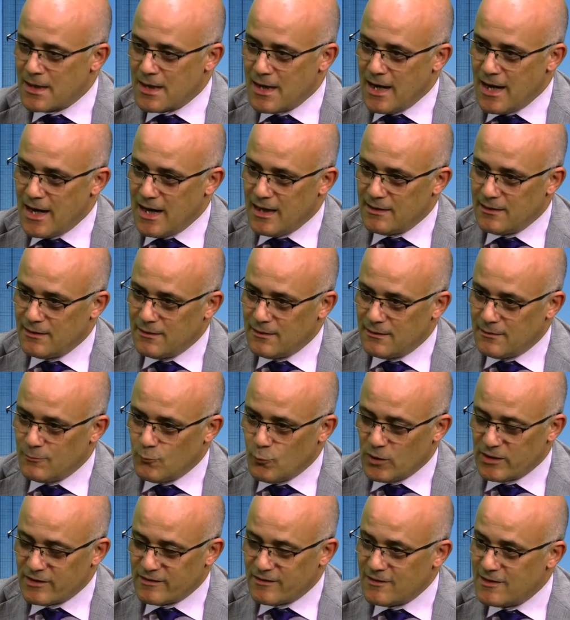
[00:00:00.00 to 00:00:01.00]
And
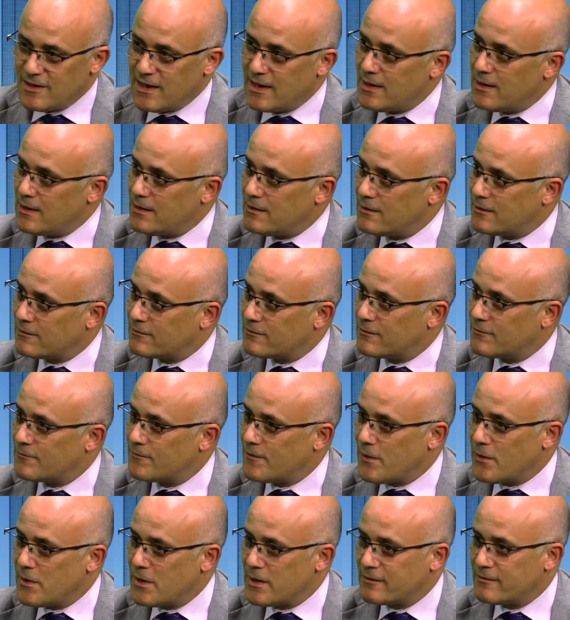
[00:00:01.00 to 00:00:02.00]
once a day he does a
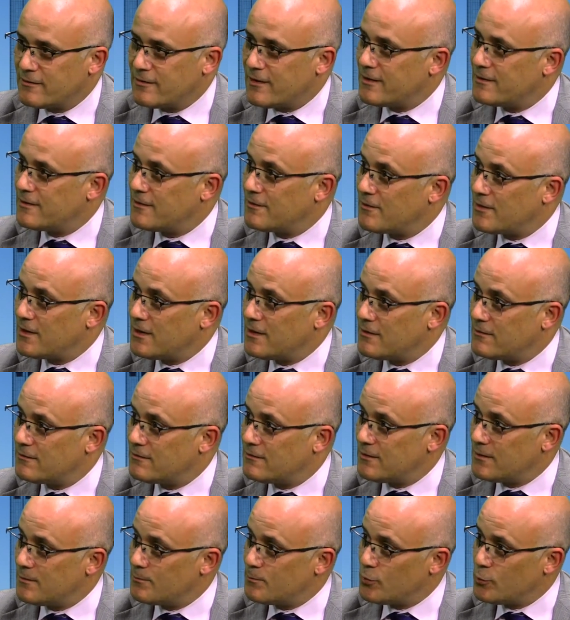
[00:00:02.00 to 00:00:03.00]
very exciting thing is
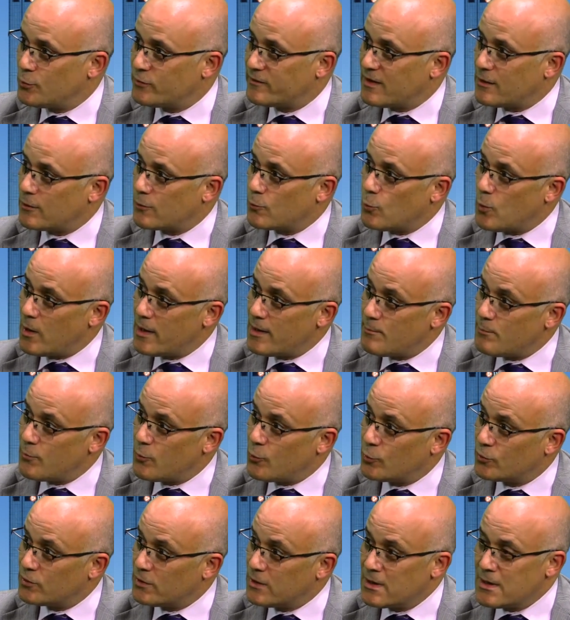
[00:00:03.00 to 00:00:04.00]
he pulls out a
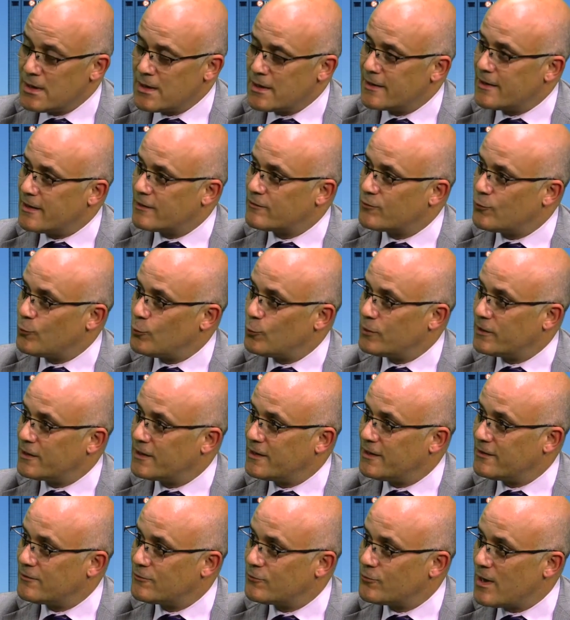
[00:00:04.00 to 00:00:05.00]
whiteboard, gets all the
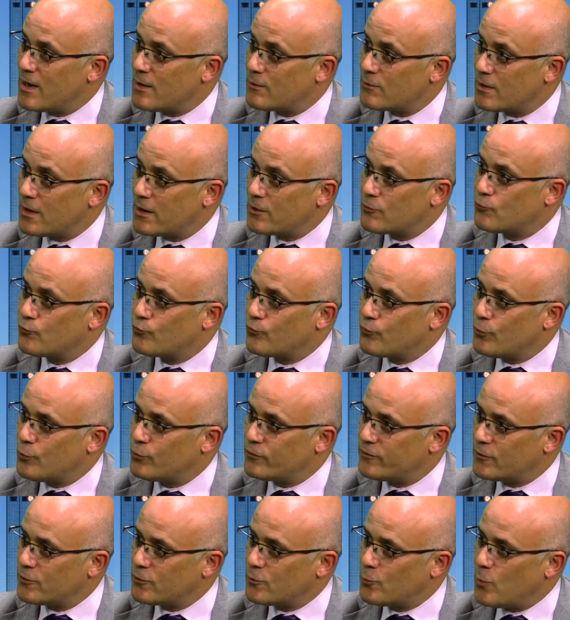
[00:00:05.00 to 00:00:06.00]
kids round and draws
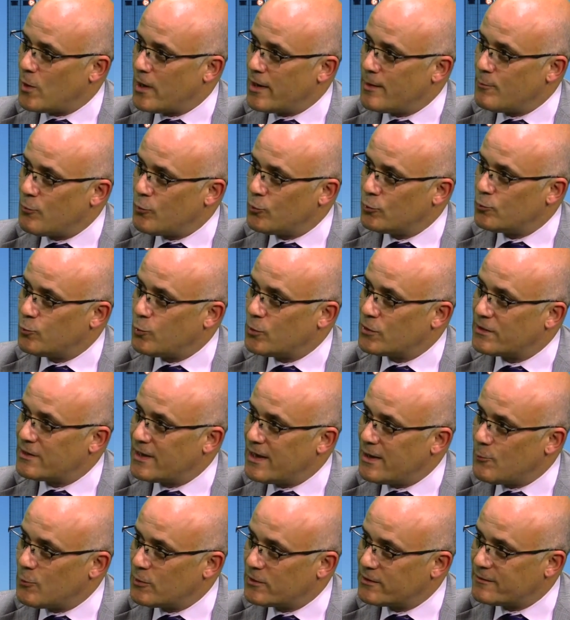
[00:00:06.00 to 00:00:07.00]
on the whiteboard what they
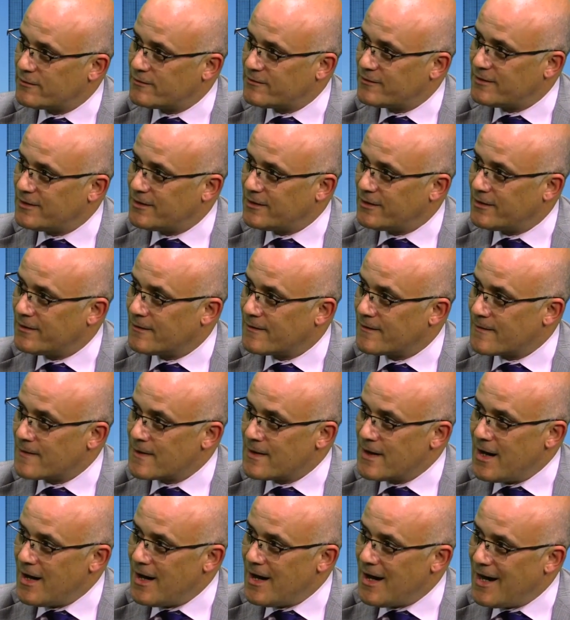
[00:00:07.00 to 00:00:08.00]
want to see.
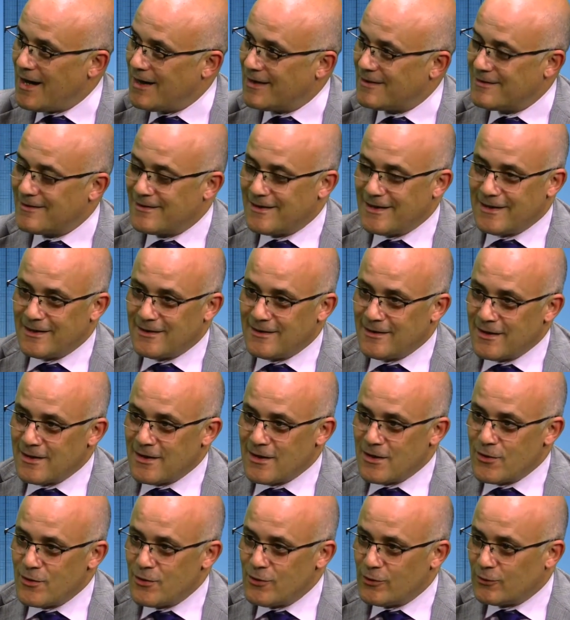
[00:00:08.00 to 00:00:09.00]
Oh, cool. And they,
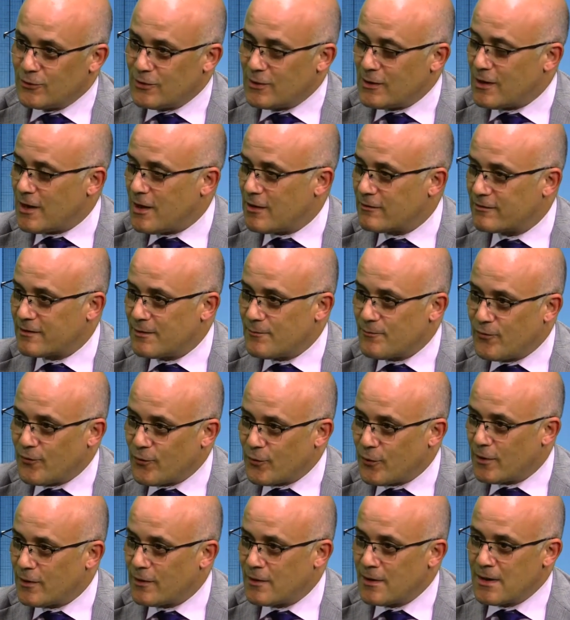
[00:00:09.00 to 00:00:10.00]
you know, they'll ask him
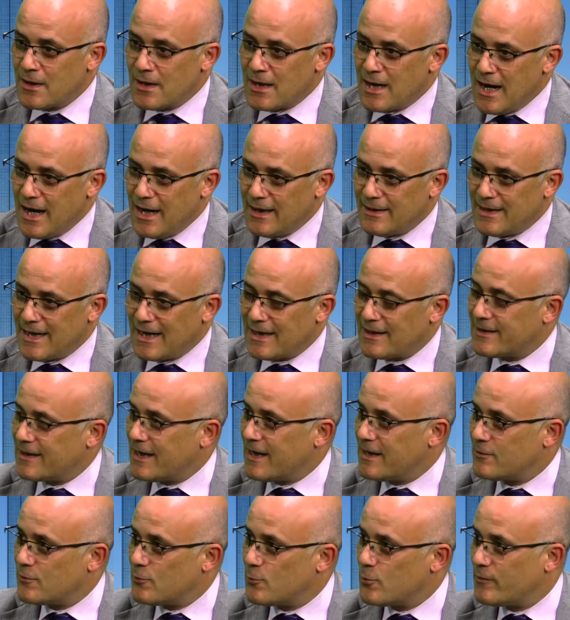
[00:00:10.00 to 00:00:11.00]
for a, an
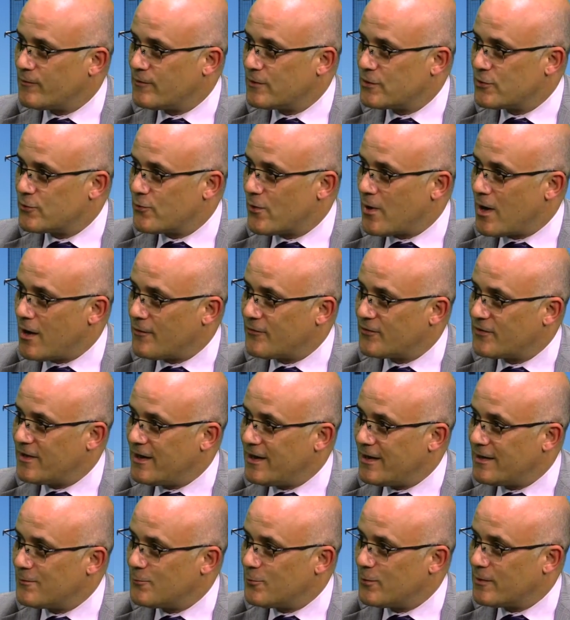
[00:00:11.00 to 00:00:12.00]
alligator with a giraffe's
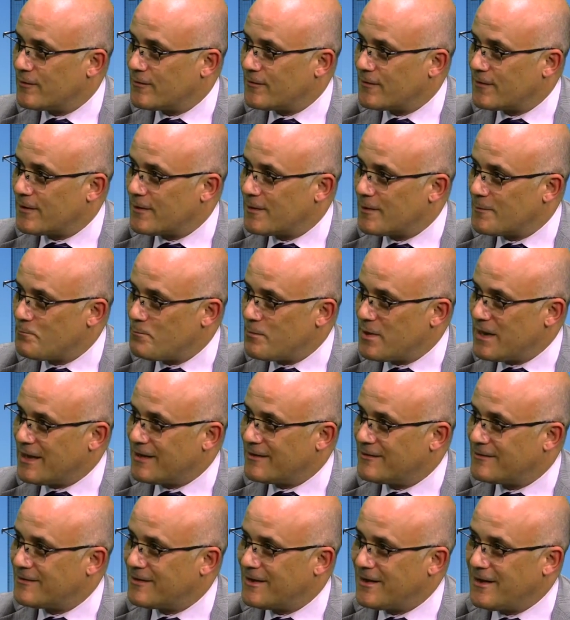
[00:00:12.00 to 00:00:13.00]
head with uh, a
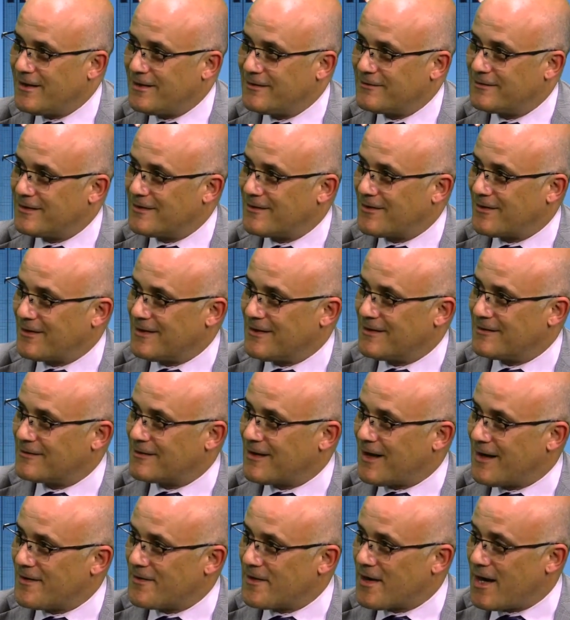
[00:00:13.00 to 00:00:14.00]
pig's ears and things
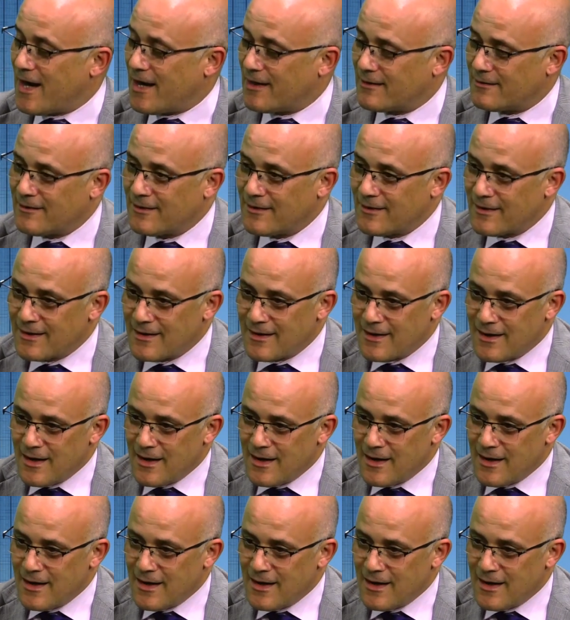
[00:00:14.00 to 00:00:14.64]
like that.